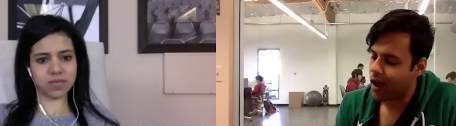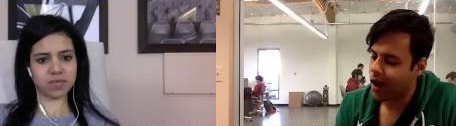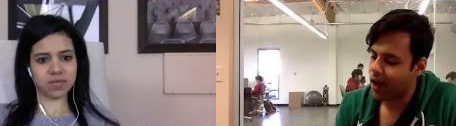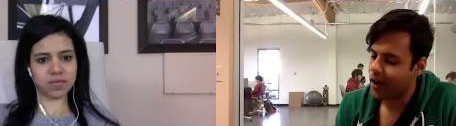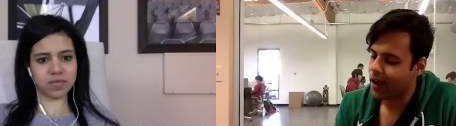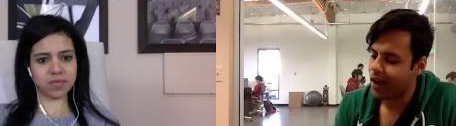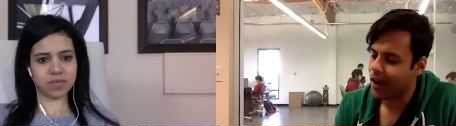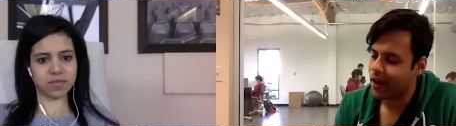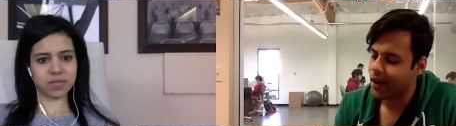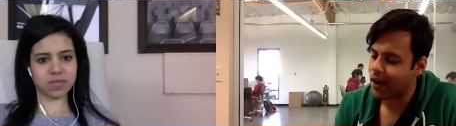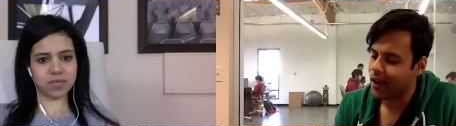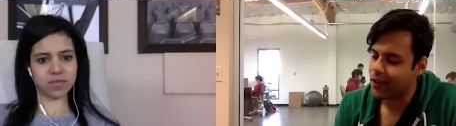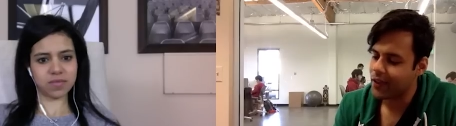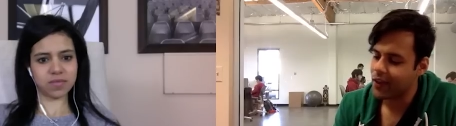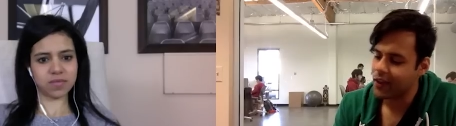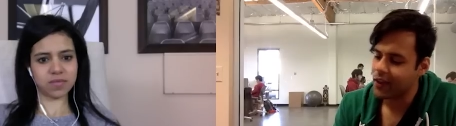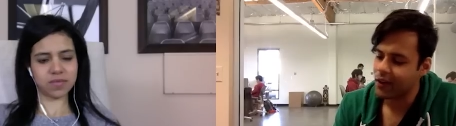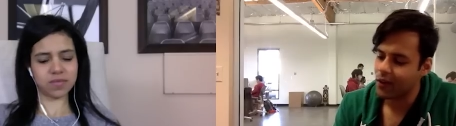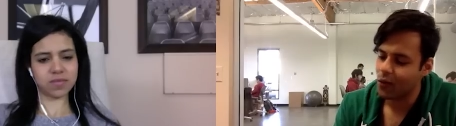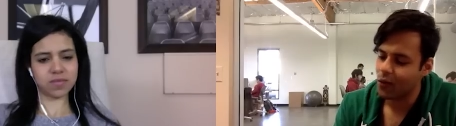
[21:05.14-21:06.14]
Speaker 1: I
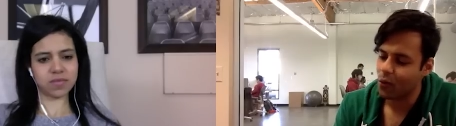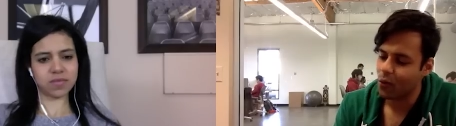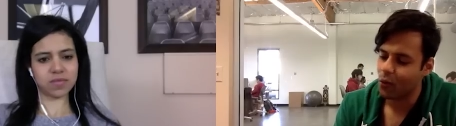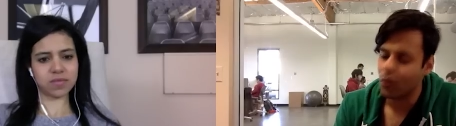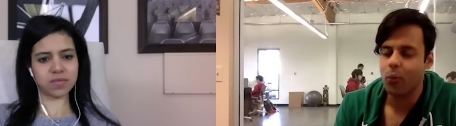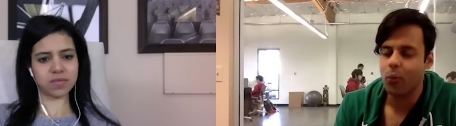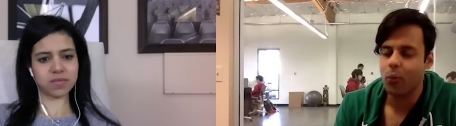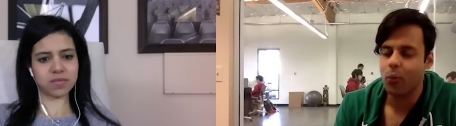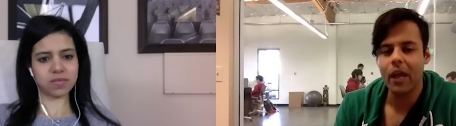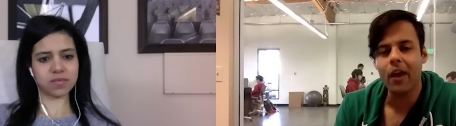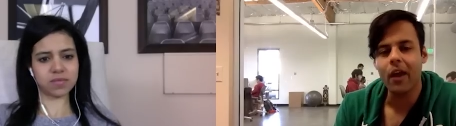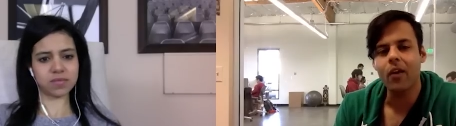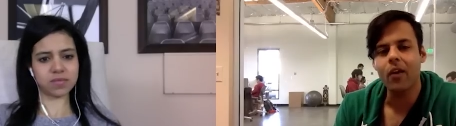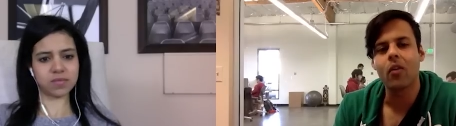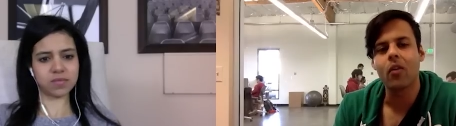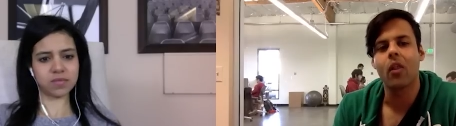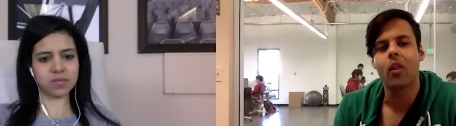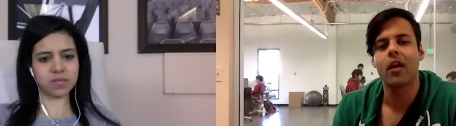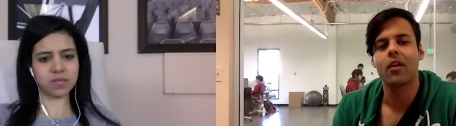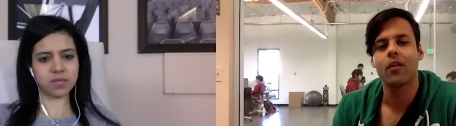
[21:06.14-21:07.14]
think we hire a
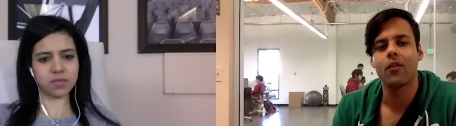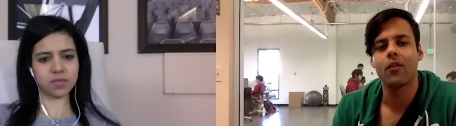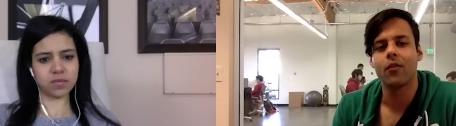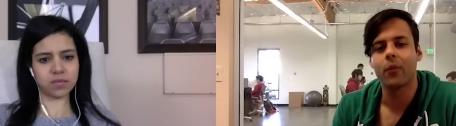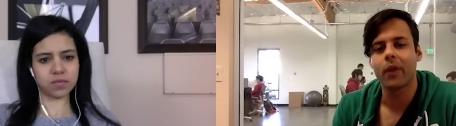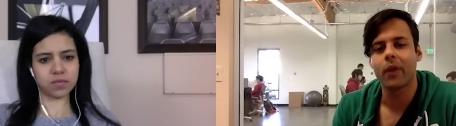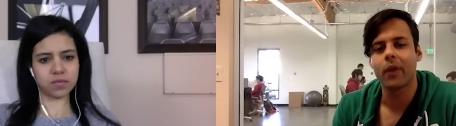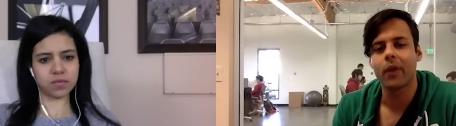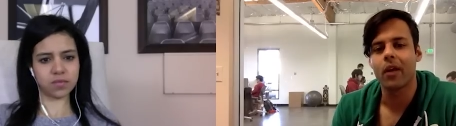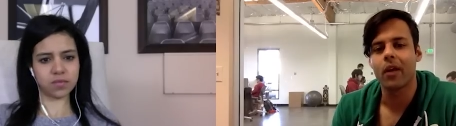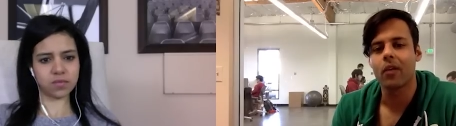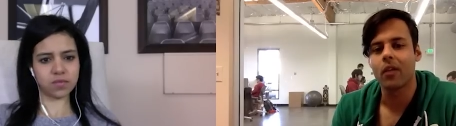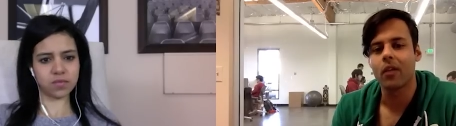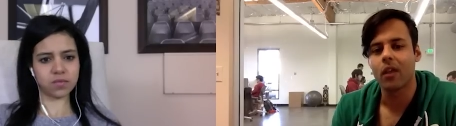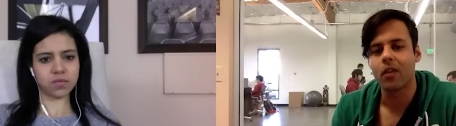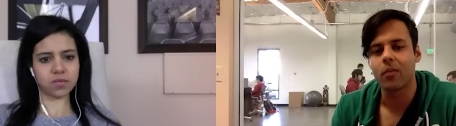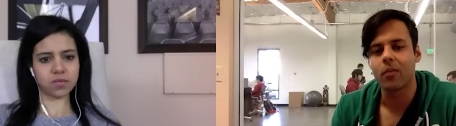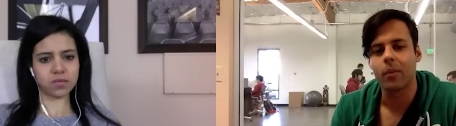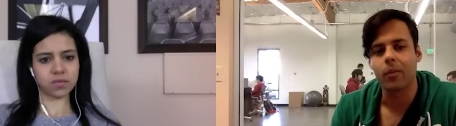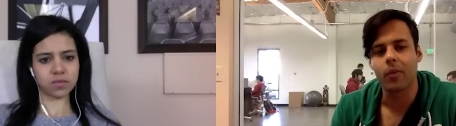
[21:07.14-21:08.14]
lot
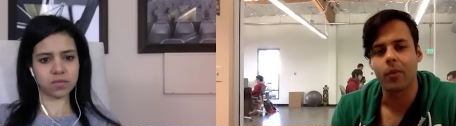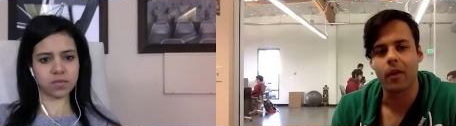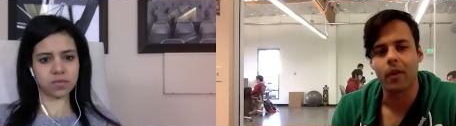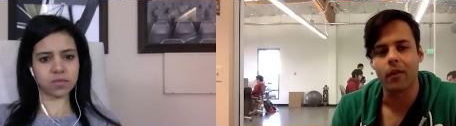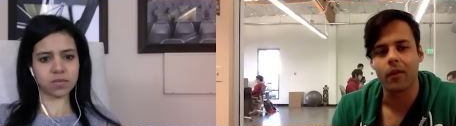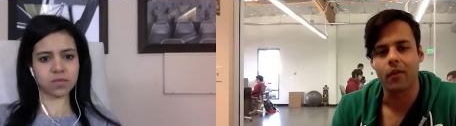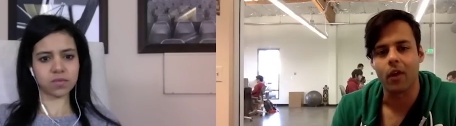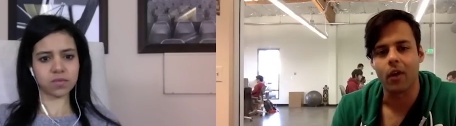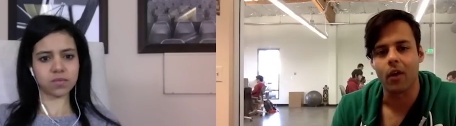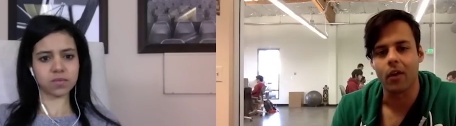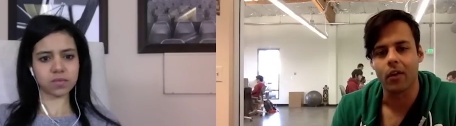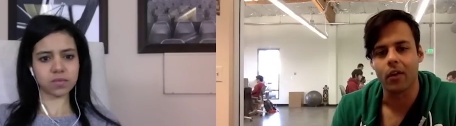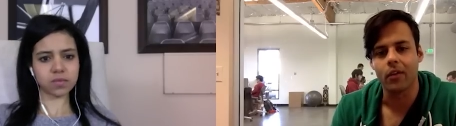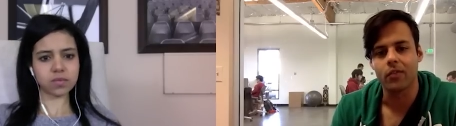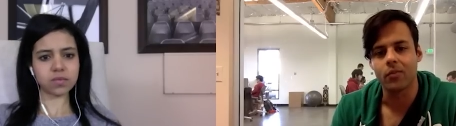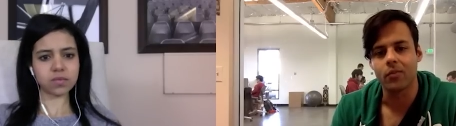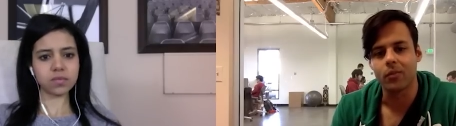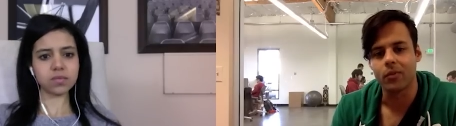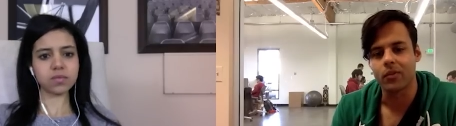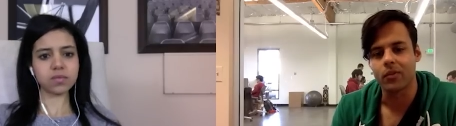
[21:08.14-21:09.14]
of people out of
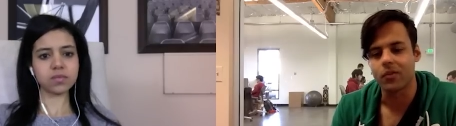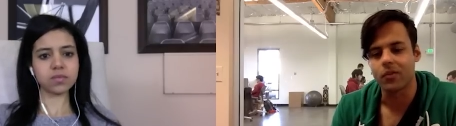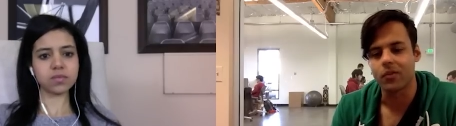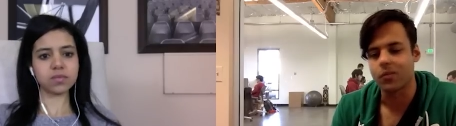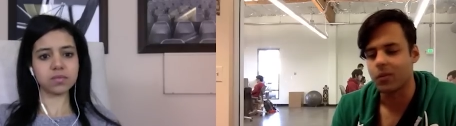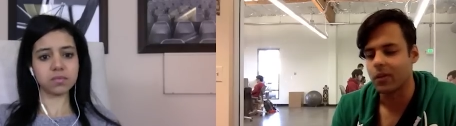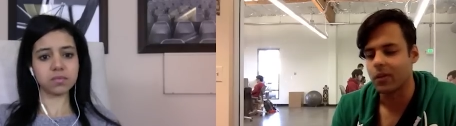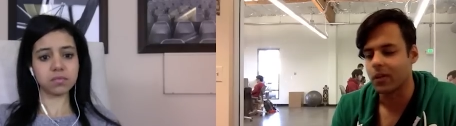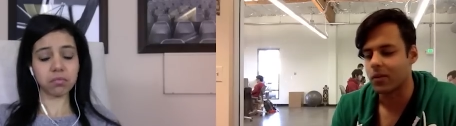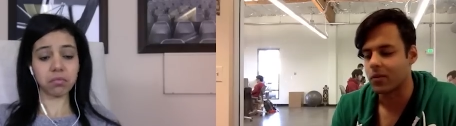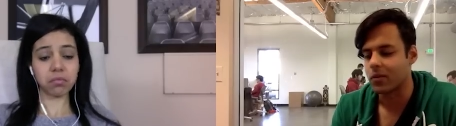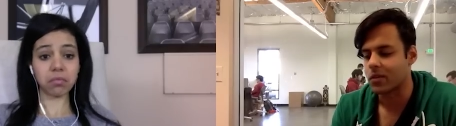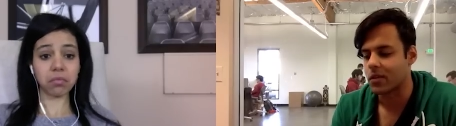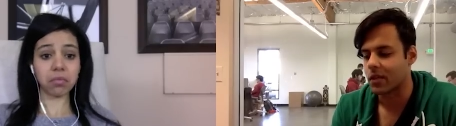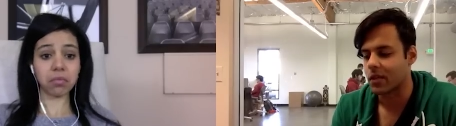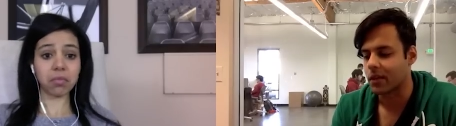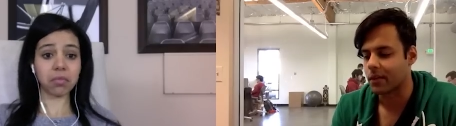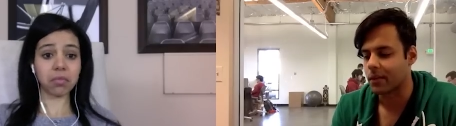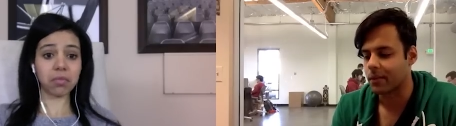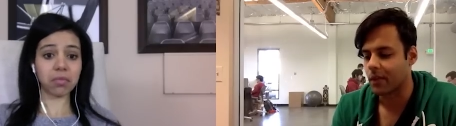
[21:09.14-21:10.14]
college, which is really
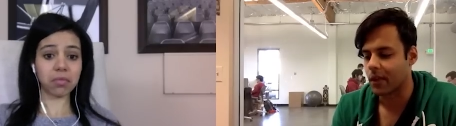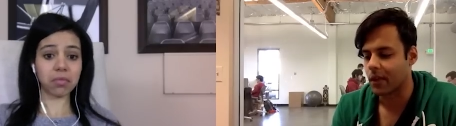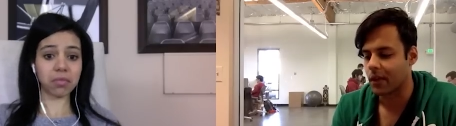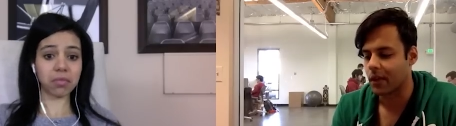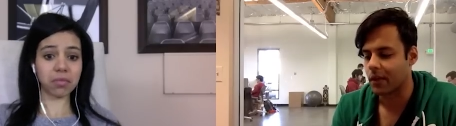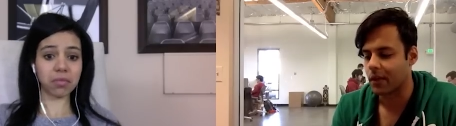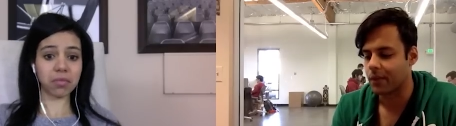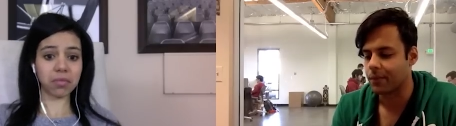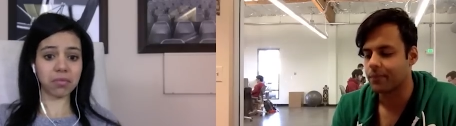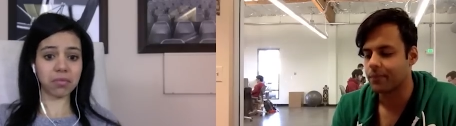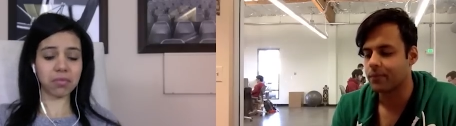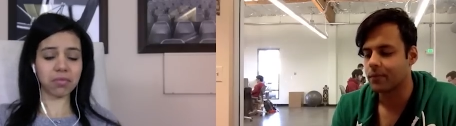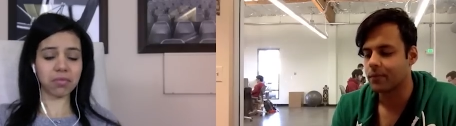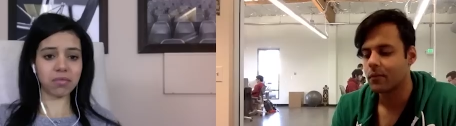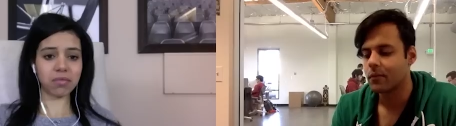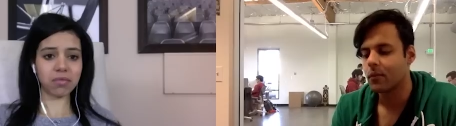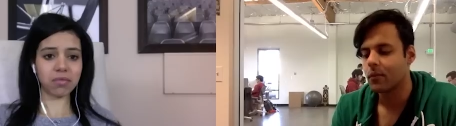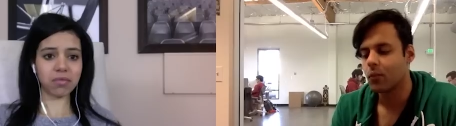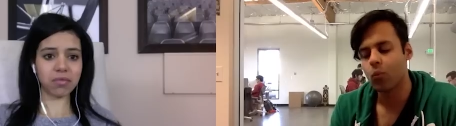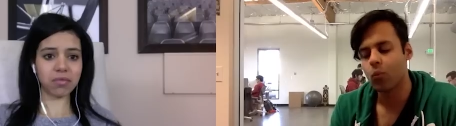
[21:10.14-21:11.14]
interesting.
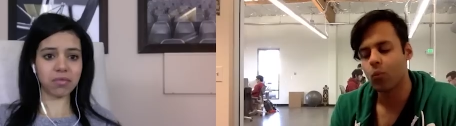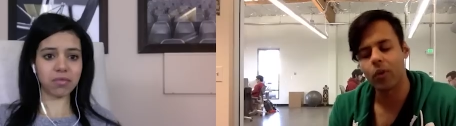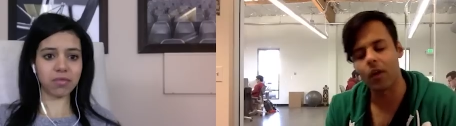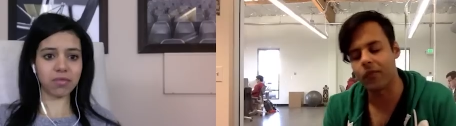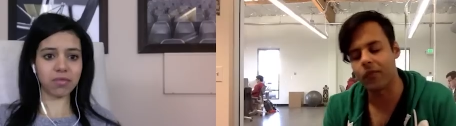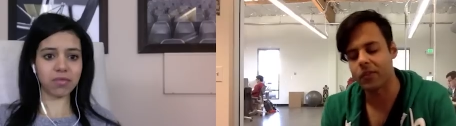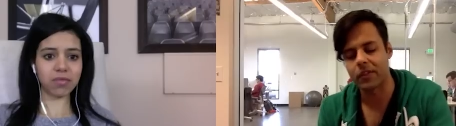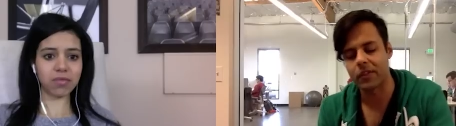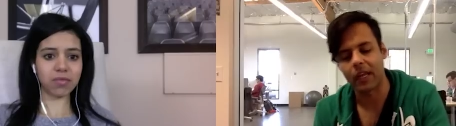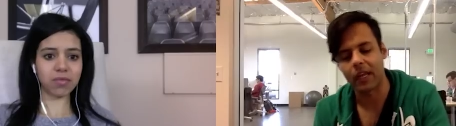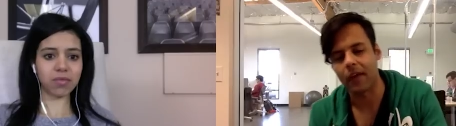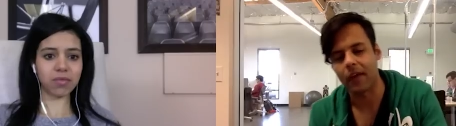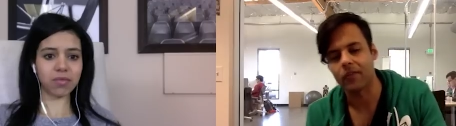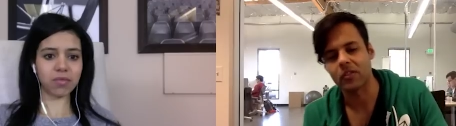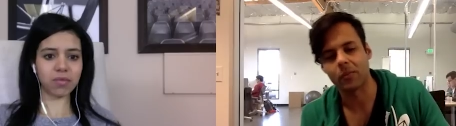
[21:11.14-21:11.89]
We obviously have